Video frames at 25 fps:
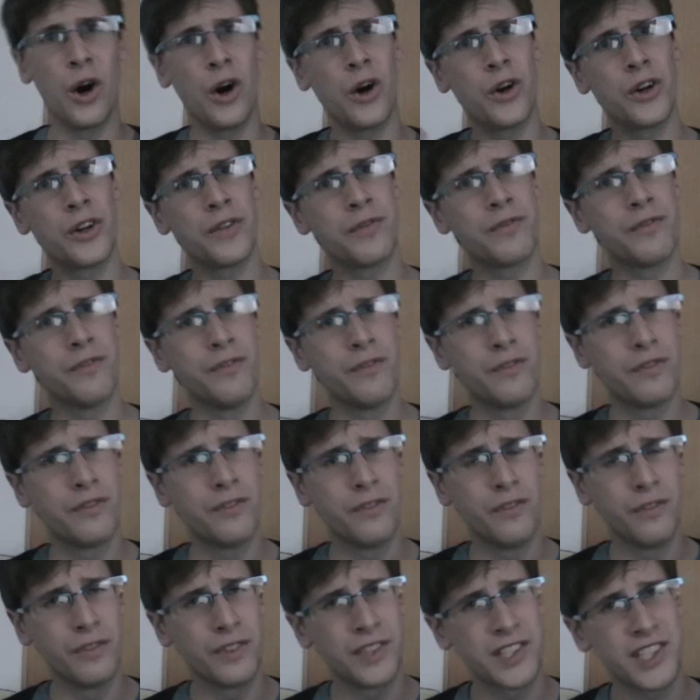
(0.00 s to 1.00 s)
On a
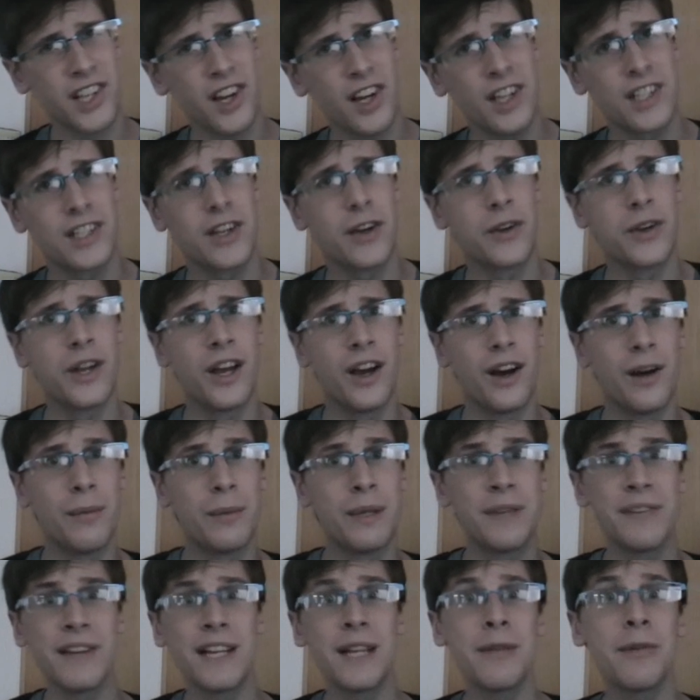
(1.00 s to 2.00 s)
side note,
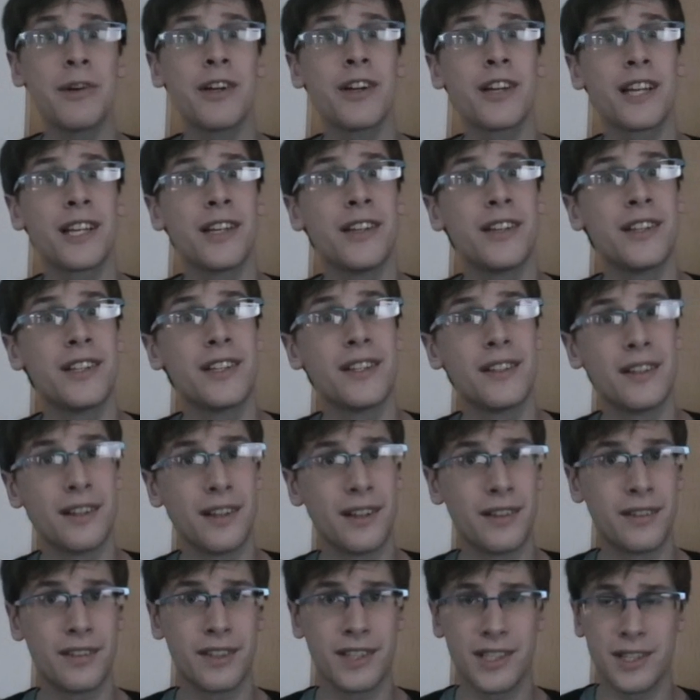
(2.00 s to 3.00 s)
if anyone can
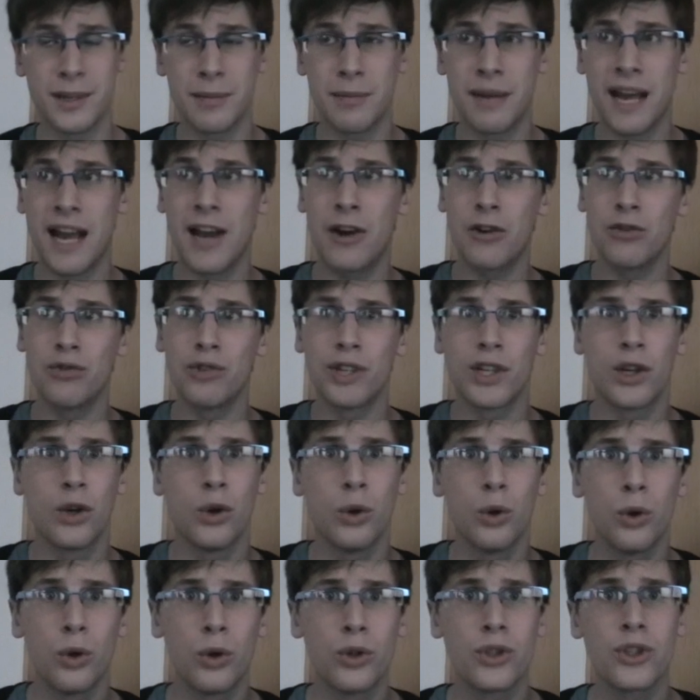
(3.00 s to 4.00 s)
somehow
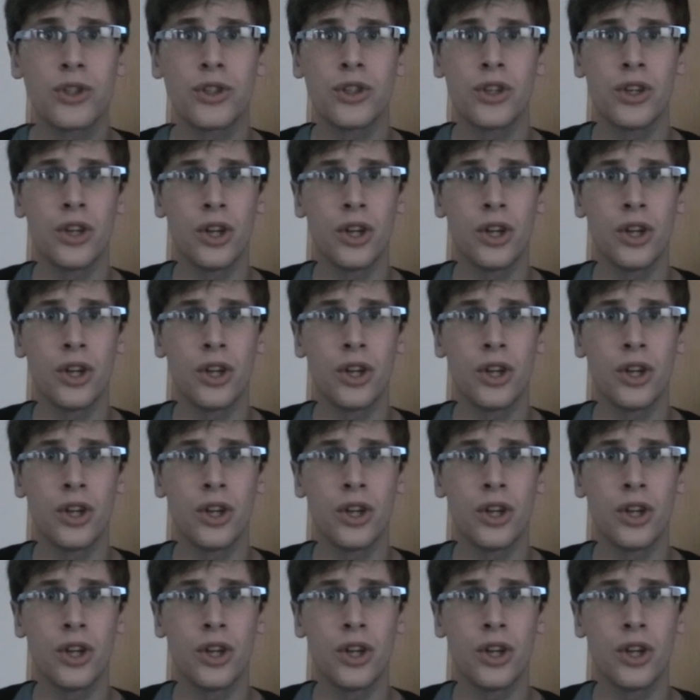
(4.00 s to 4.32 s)
record